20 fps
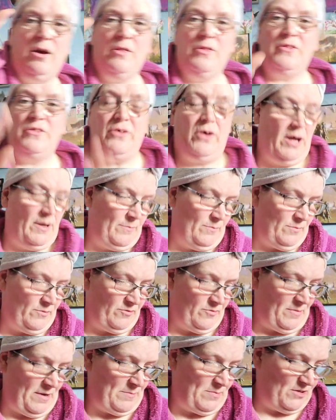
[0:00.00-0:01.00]
at the time
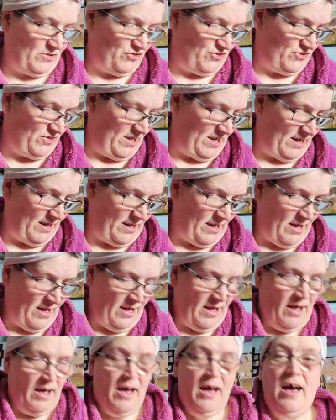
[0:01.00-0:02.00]
for my budgeting,
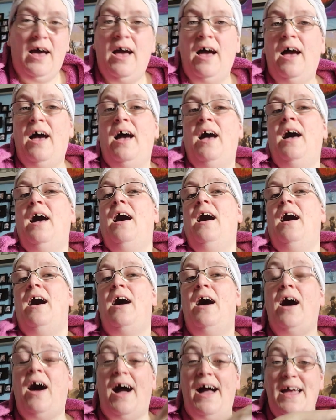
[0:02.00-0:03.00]

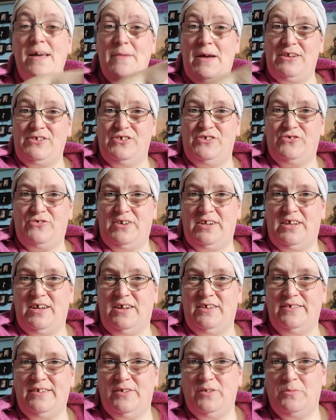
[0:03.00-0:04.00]
I am actually trying to
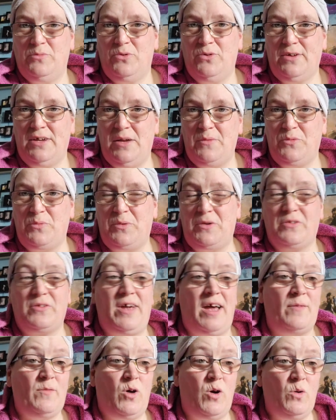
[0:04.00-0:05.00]
cut down on board games because I
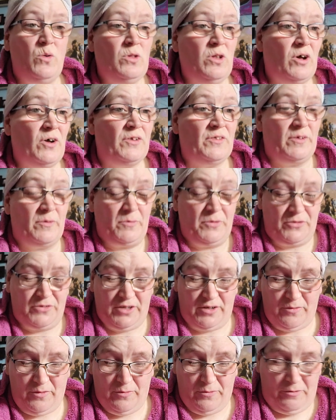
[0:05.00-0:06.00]
have a whole lot and almost
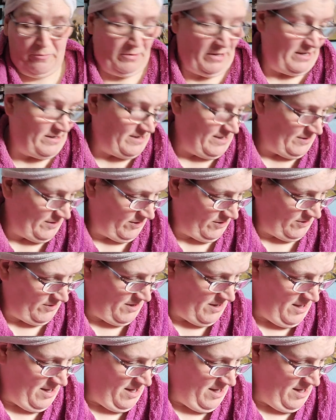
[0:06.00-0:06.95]
none of them I've played yet, so,